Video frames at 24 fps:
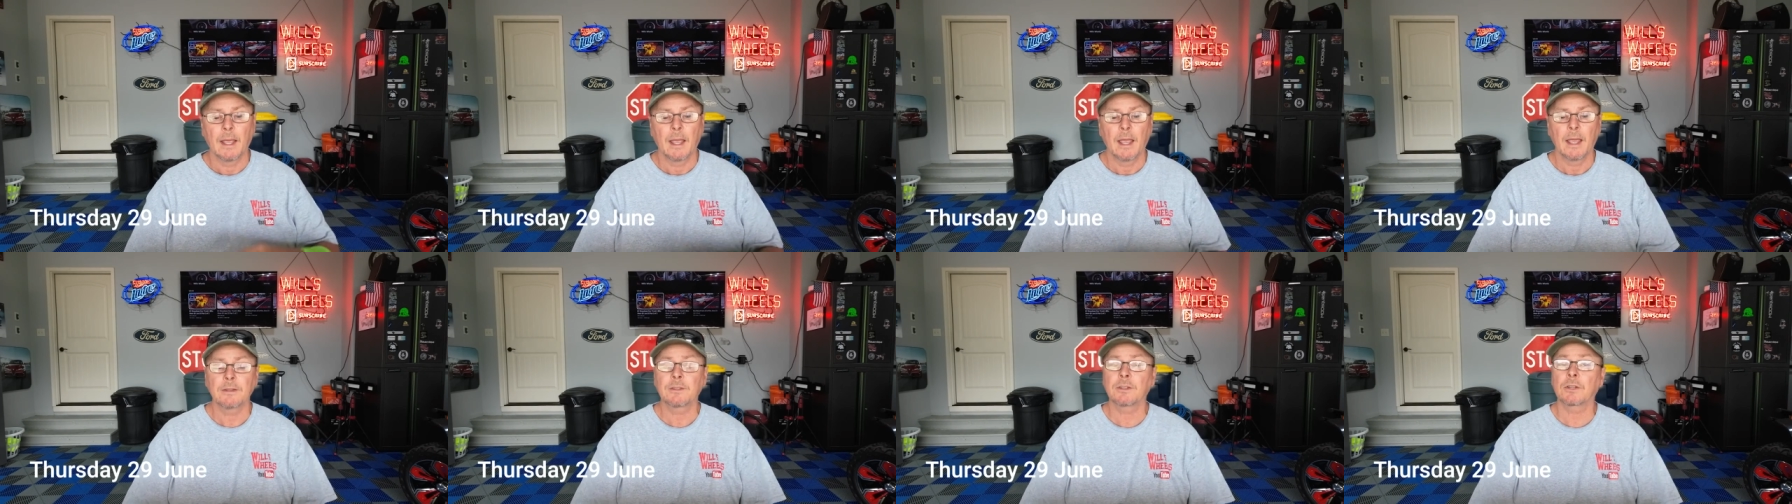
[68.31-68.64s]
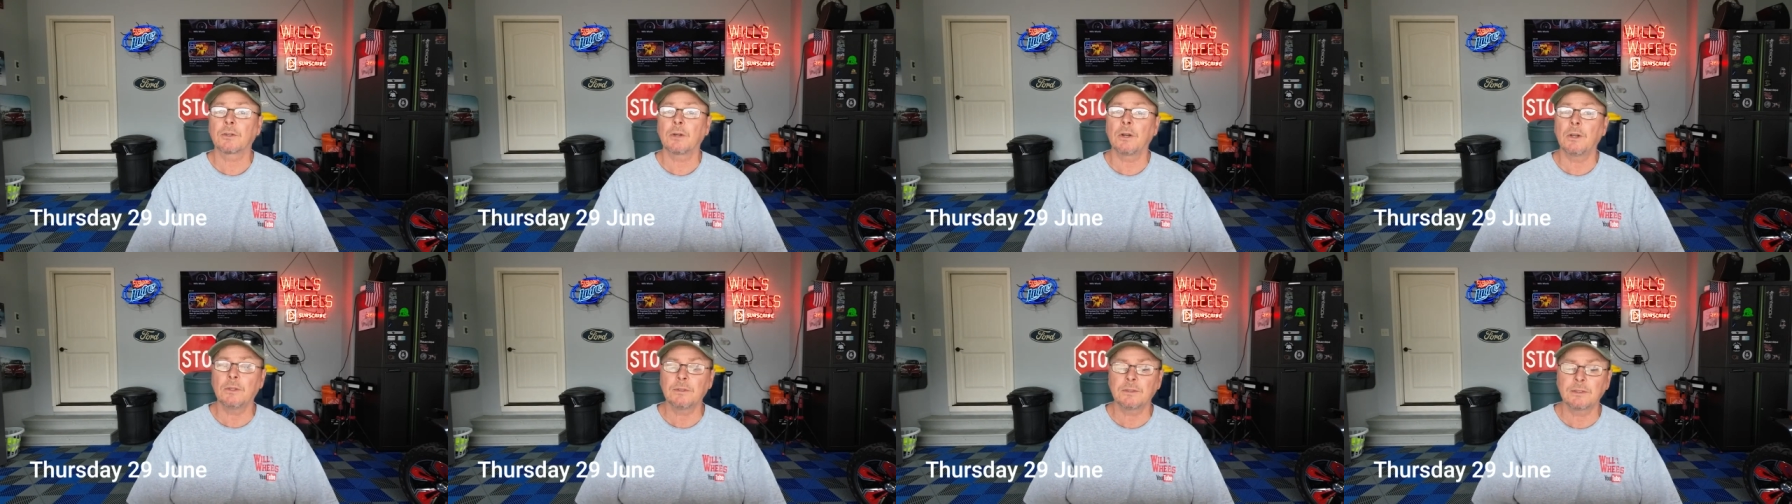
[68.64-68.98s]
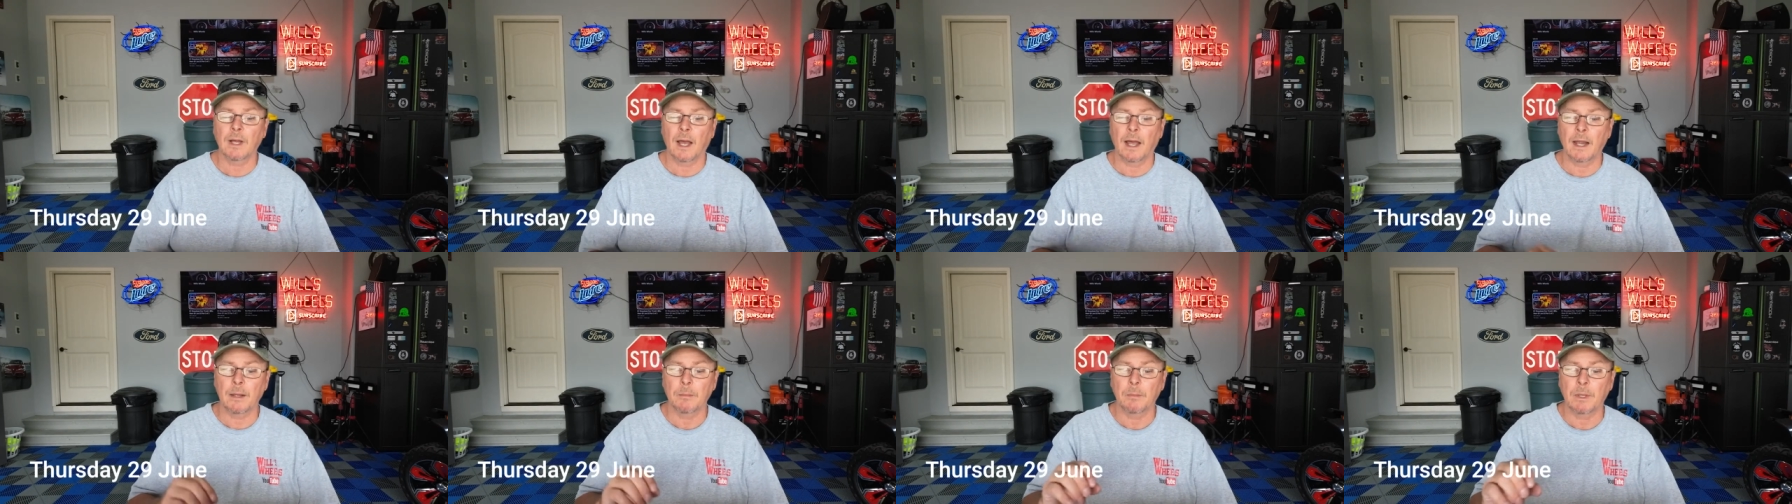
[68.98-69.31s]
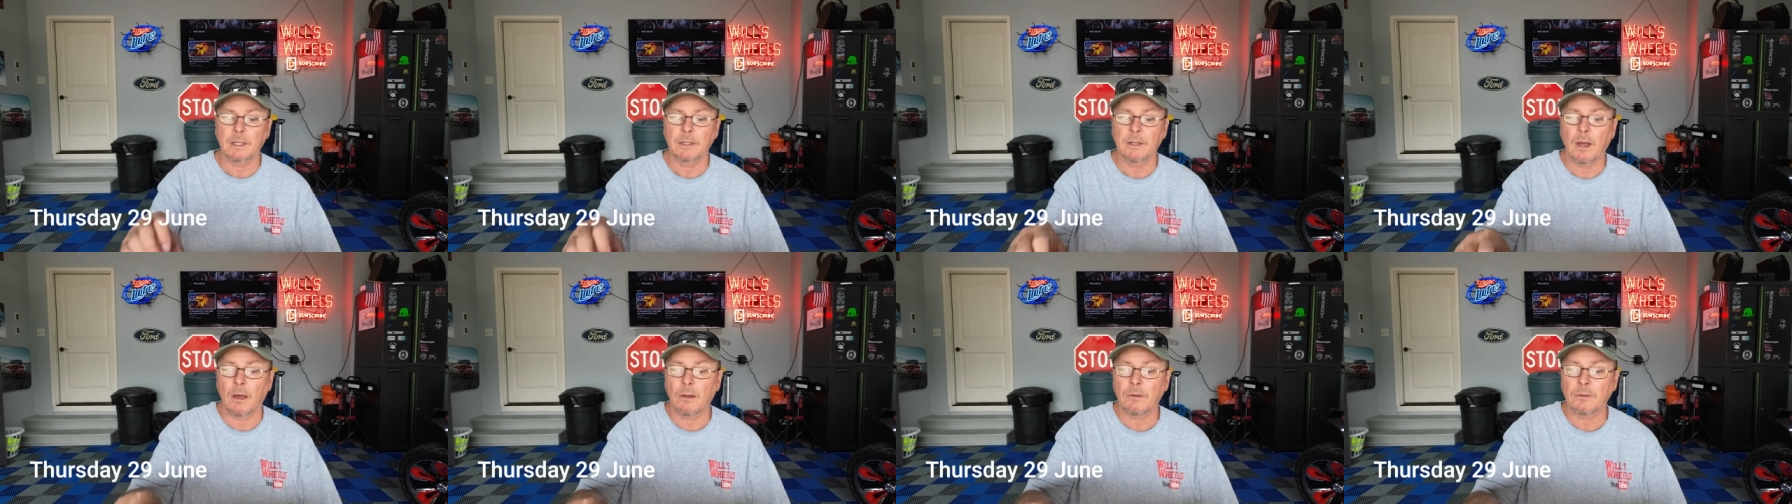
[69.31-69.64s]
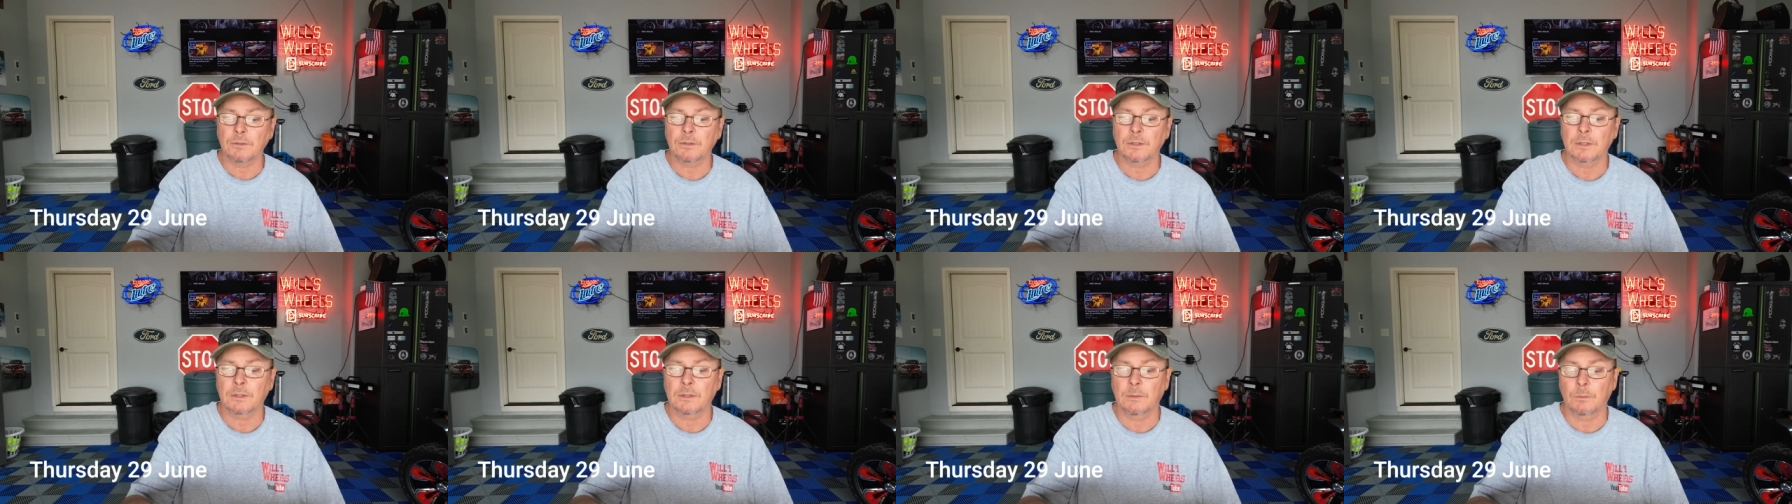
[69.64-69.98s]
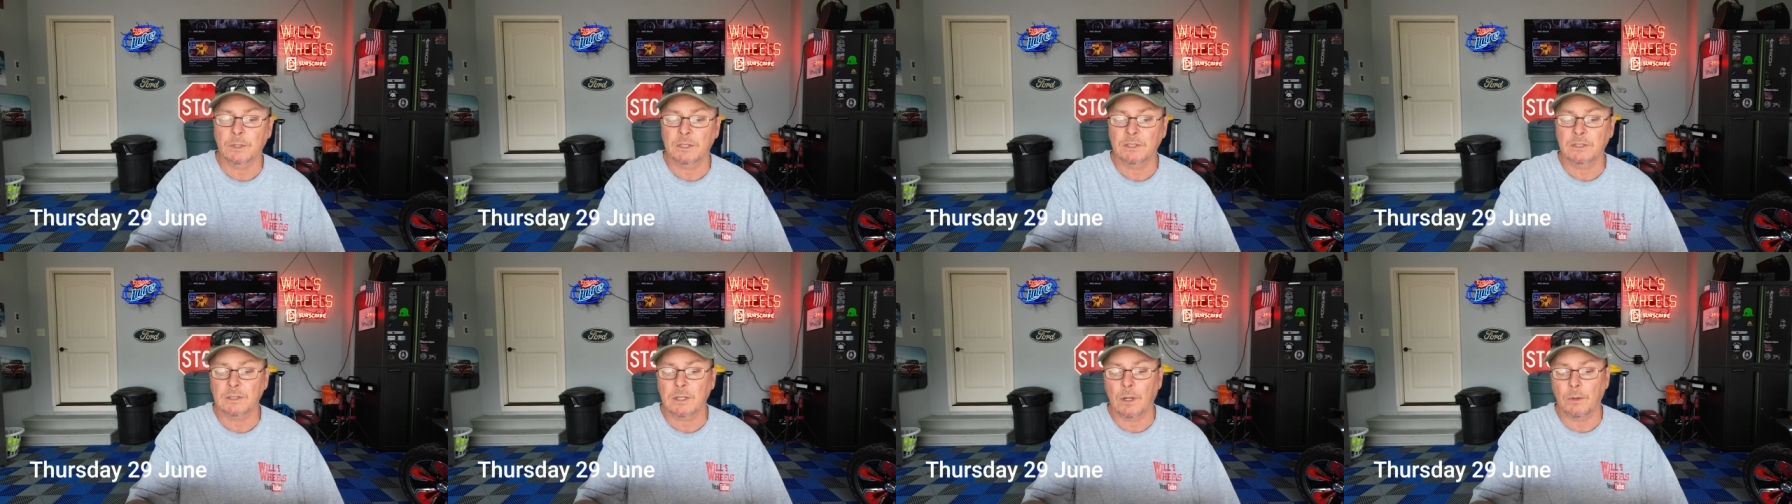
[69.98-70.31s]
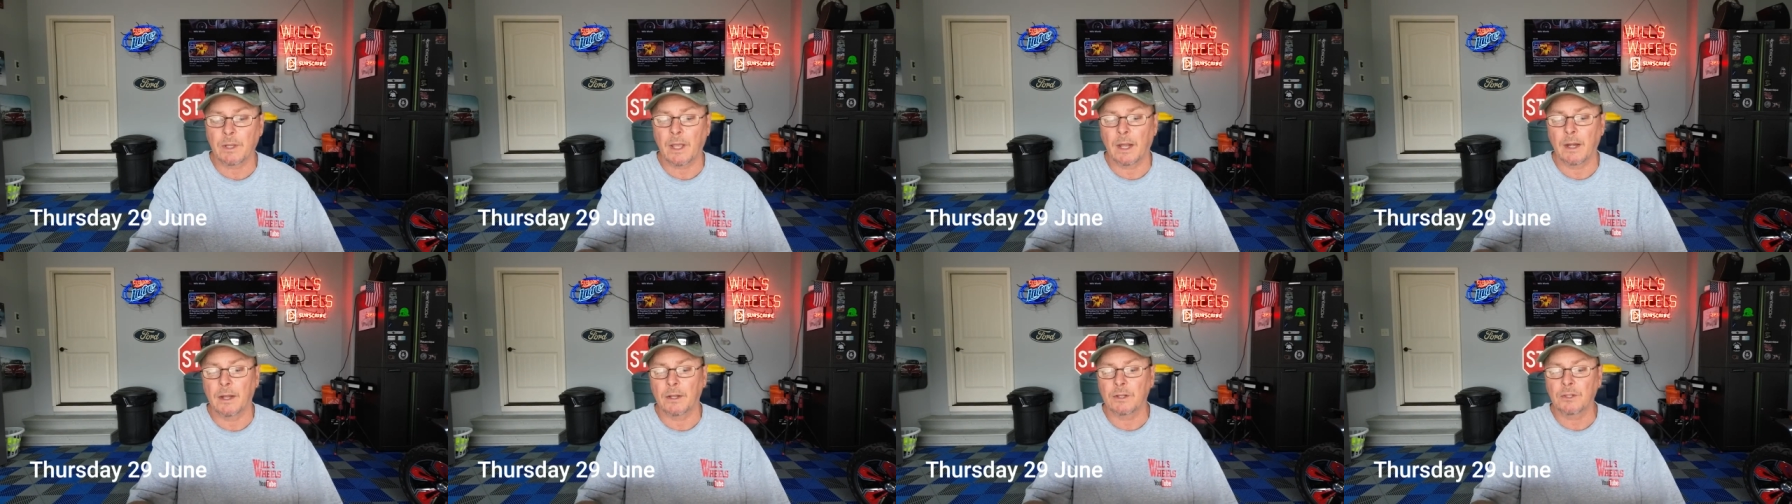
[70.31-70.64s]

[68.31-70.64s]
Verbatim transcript: It's a cruise night at McDonald's, which is located